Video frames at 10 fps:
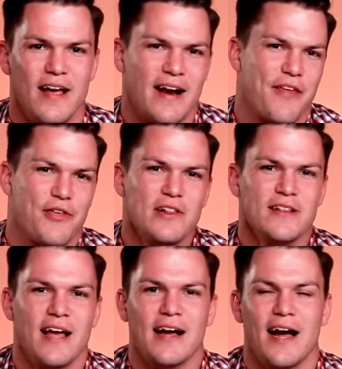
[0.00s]
And I think
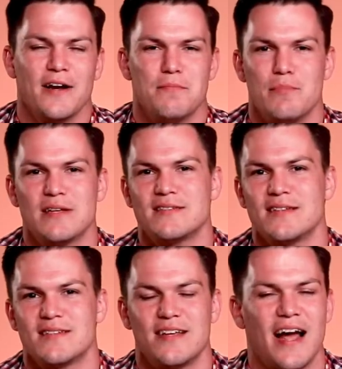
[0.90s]
that that kind of
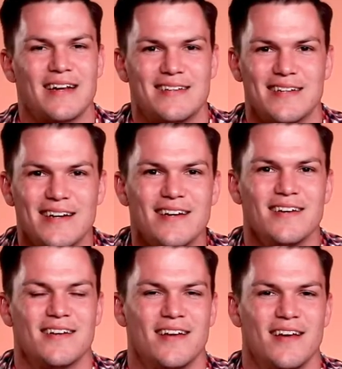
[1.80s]
misses the
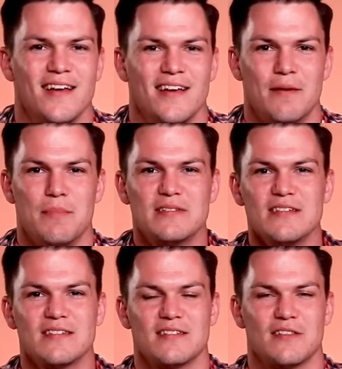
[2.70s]
idea. It
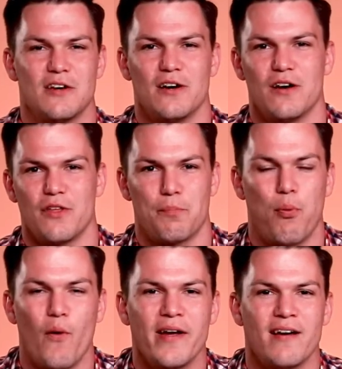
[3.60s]
misses the
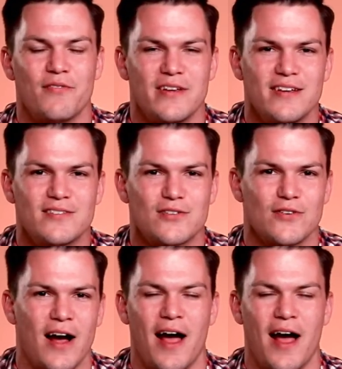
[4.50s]
point of Easter.